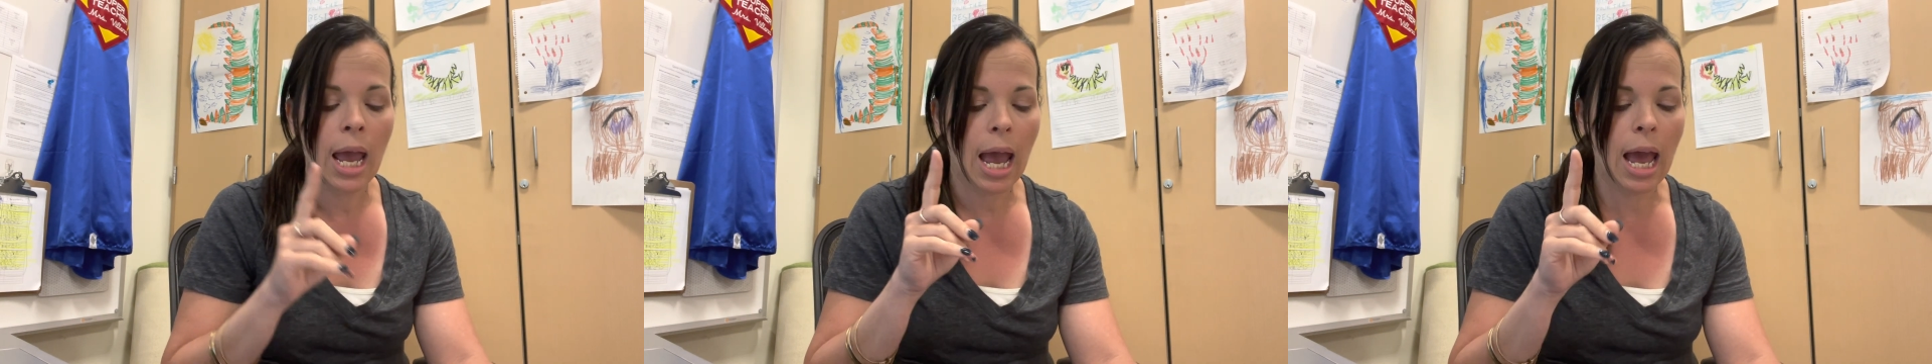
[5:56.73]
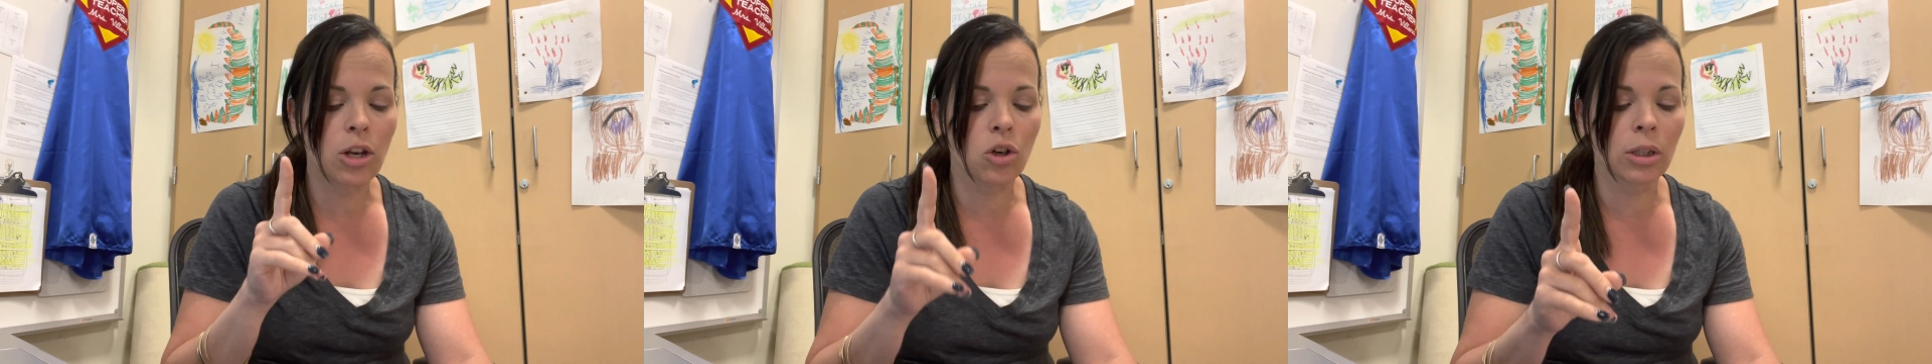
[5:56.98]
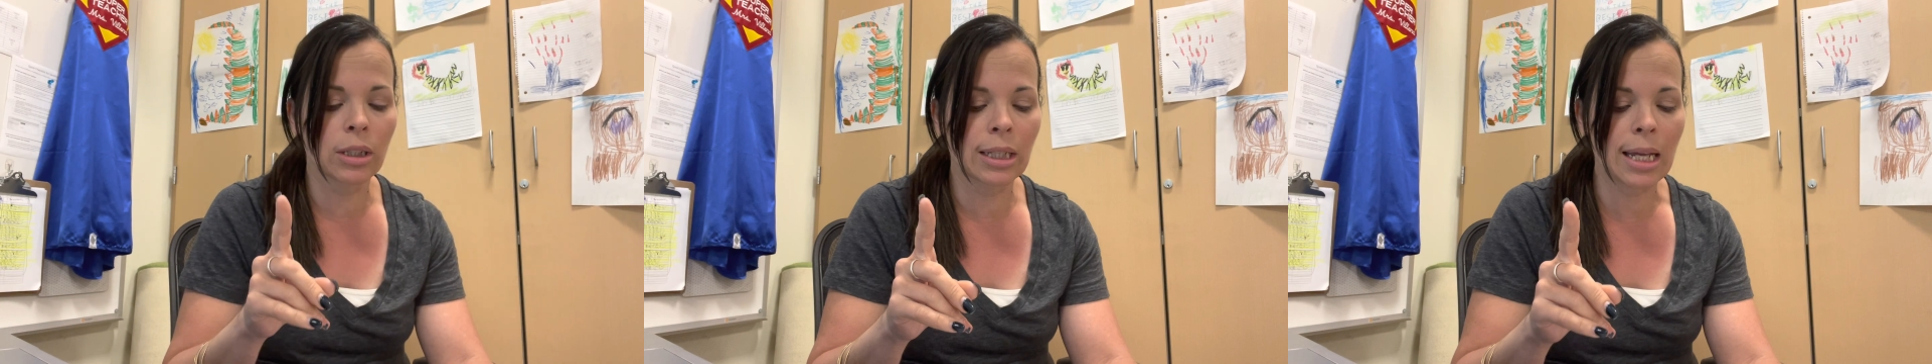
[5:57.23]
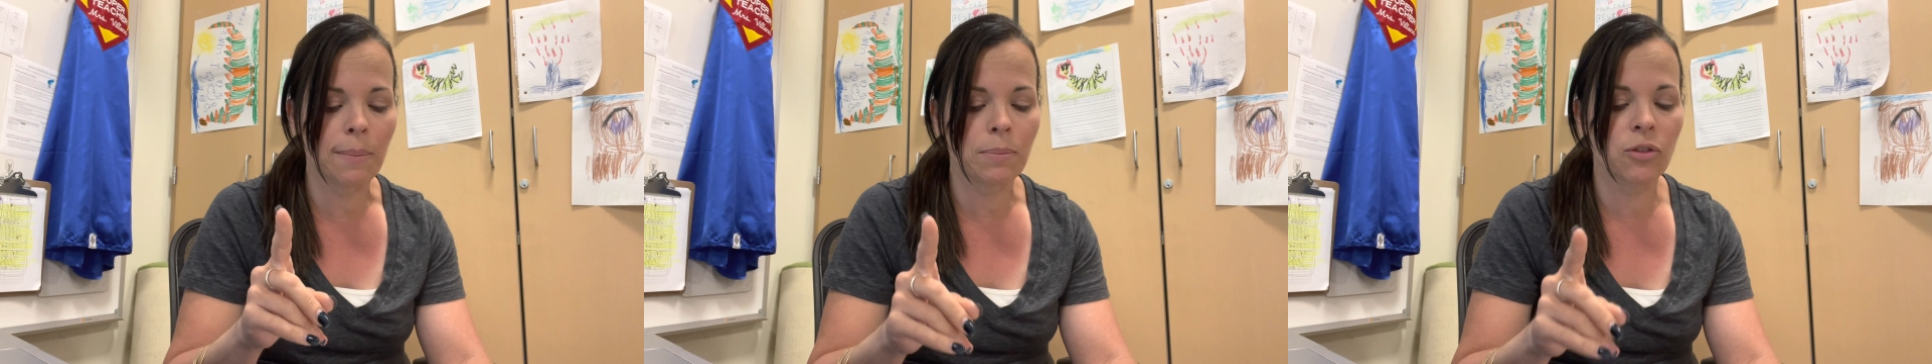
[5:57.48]
and your
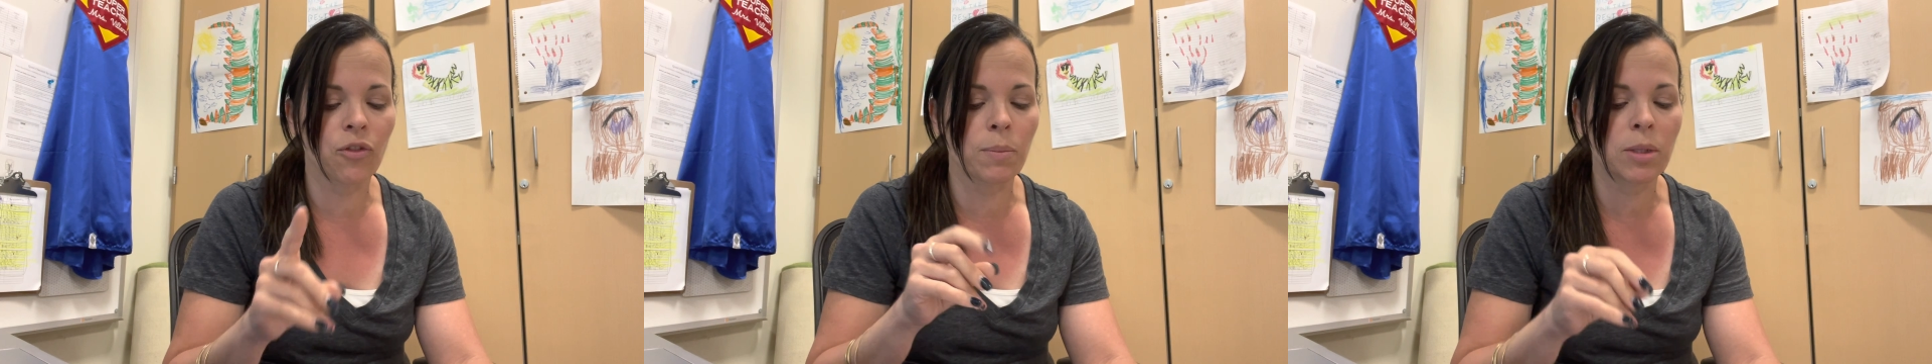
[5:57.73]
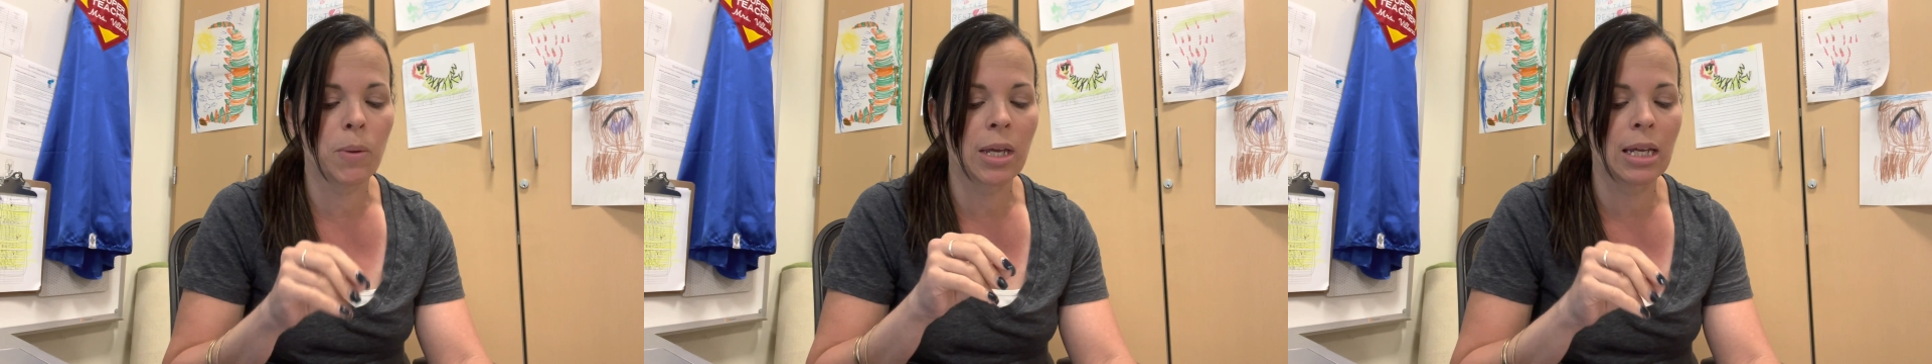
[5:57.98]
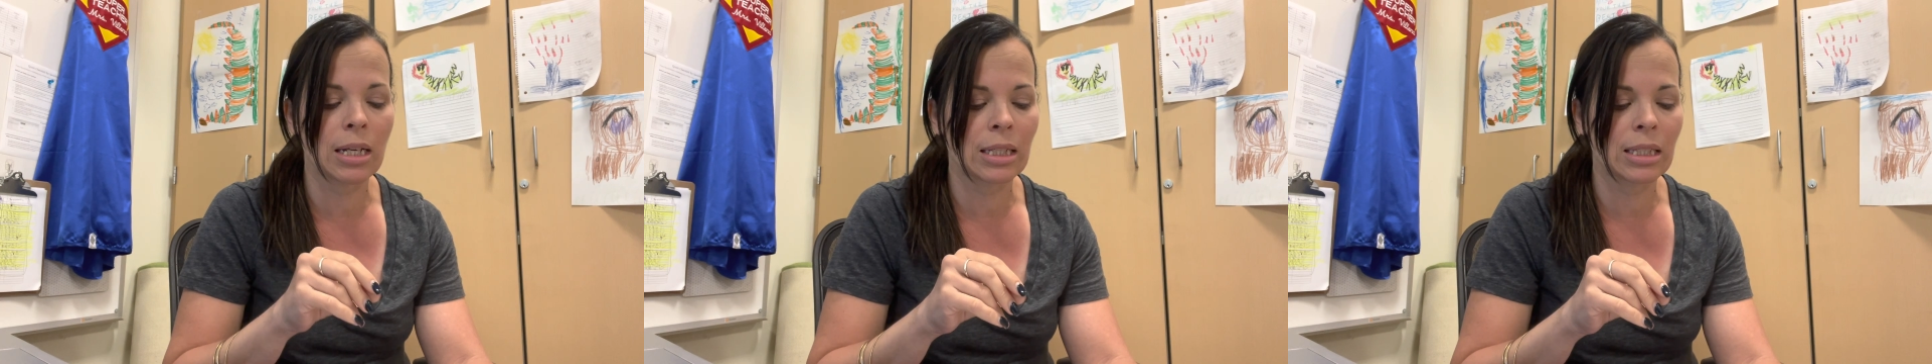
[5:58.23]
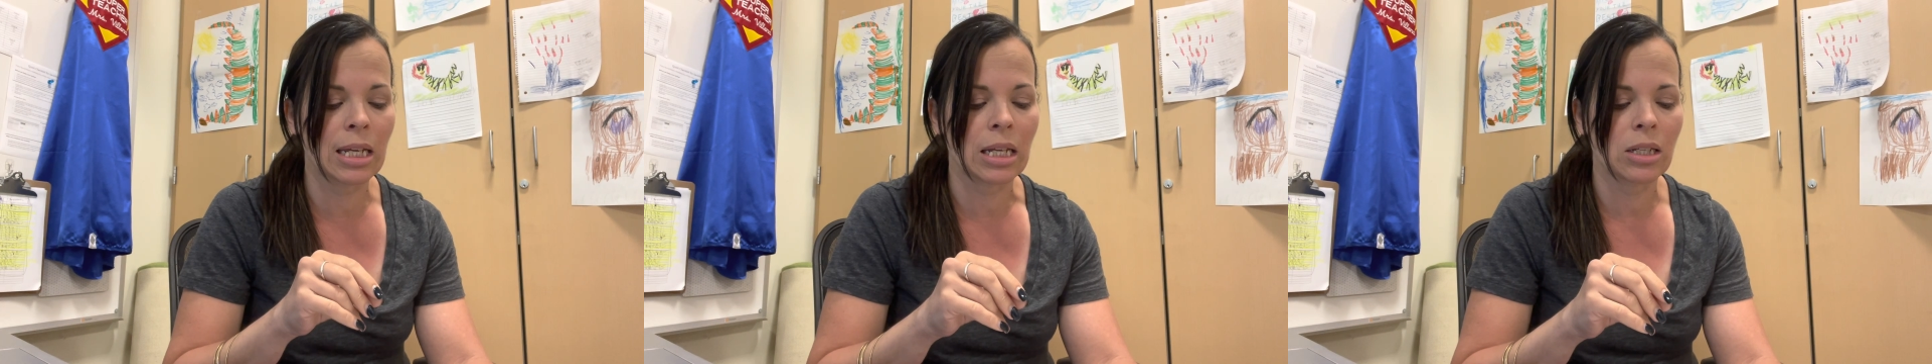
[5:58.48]
lips from speaking
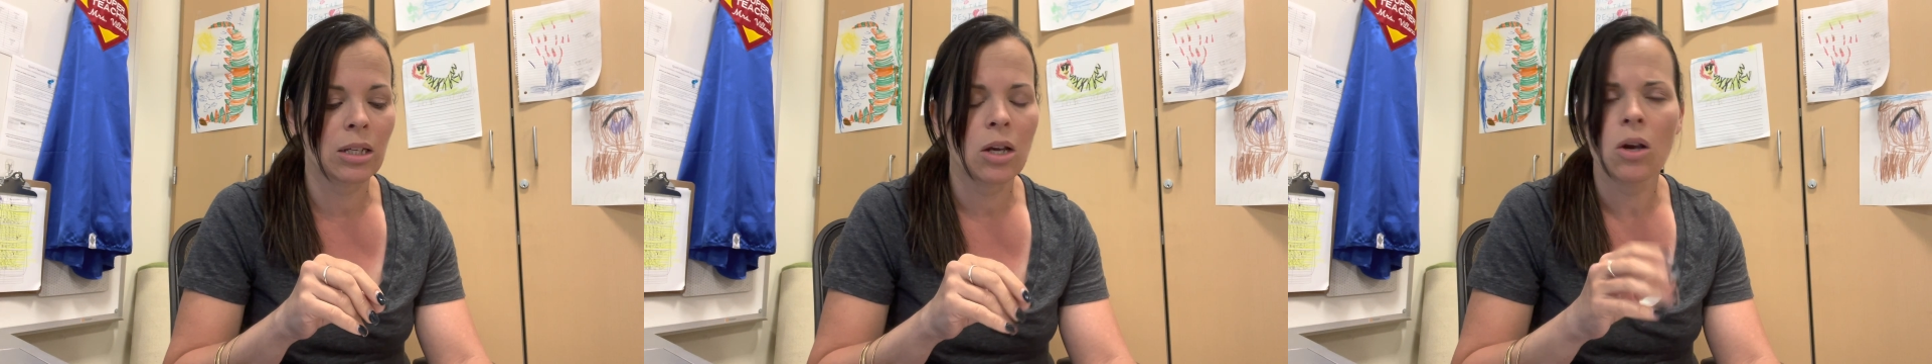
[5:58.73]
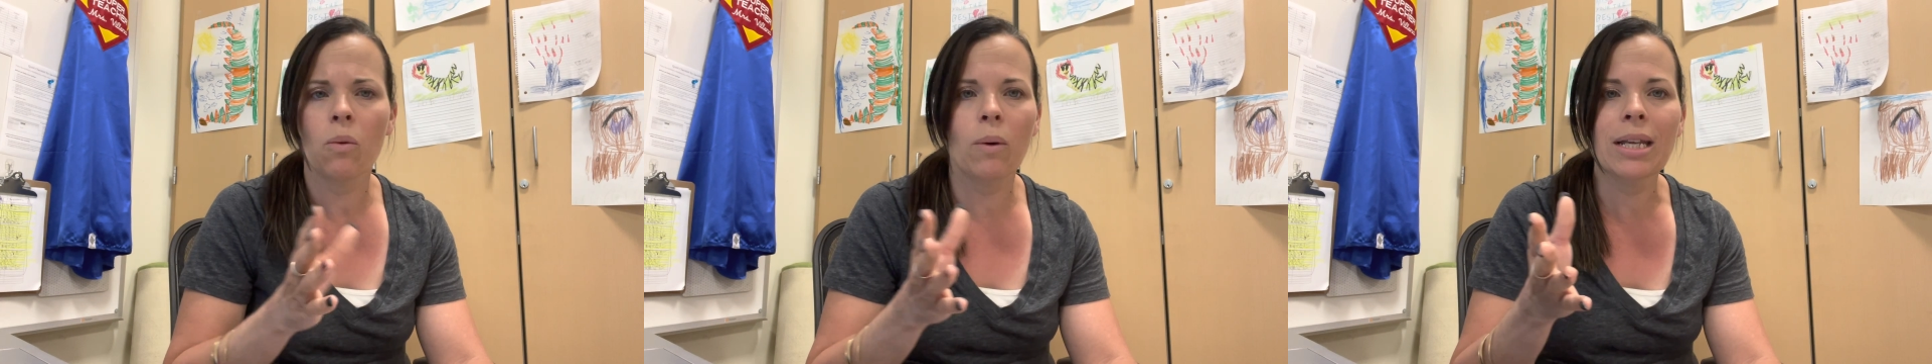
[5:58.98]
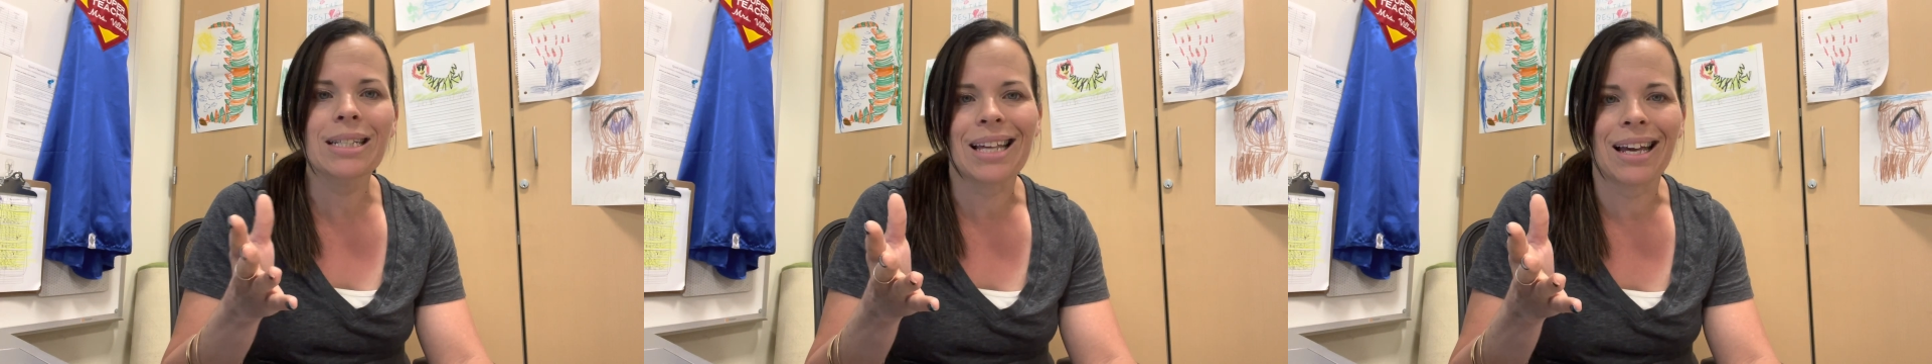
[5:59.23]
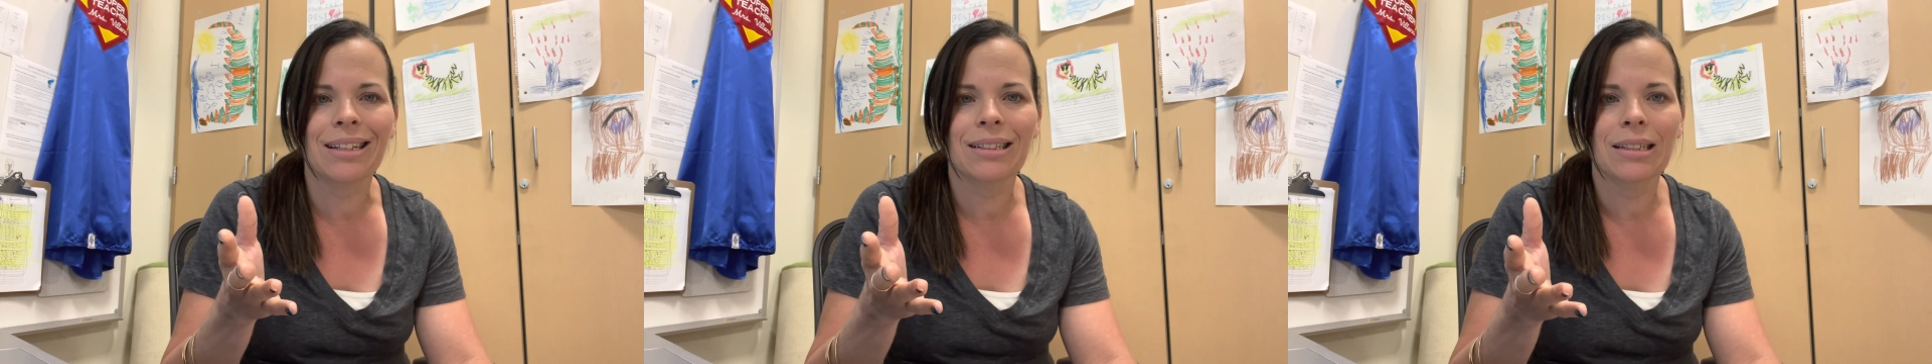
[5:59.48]
deceit. What is
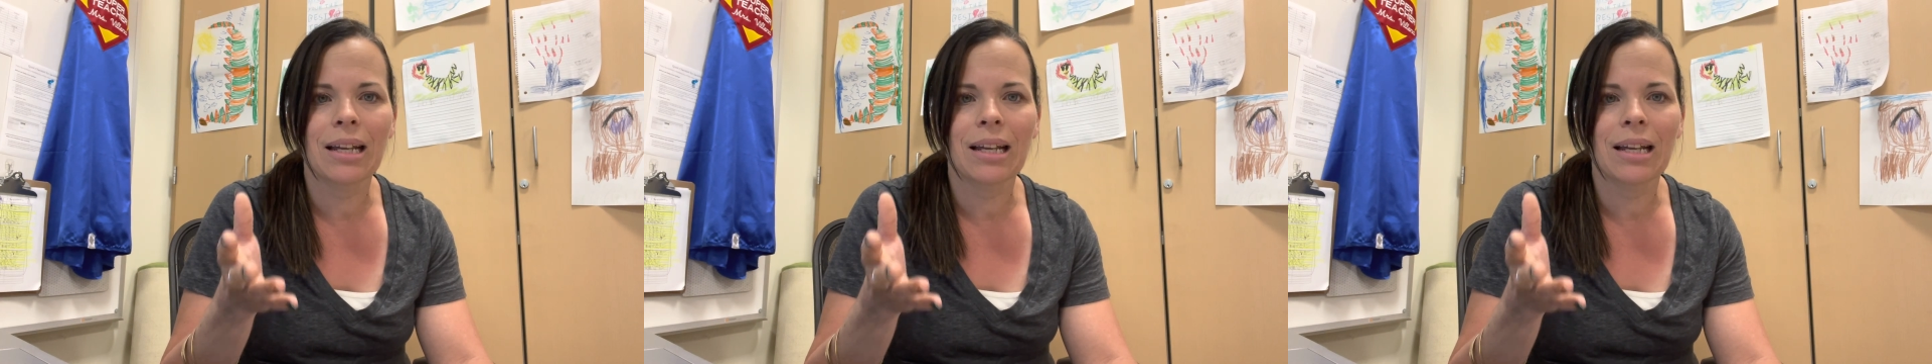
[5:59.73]
that?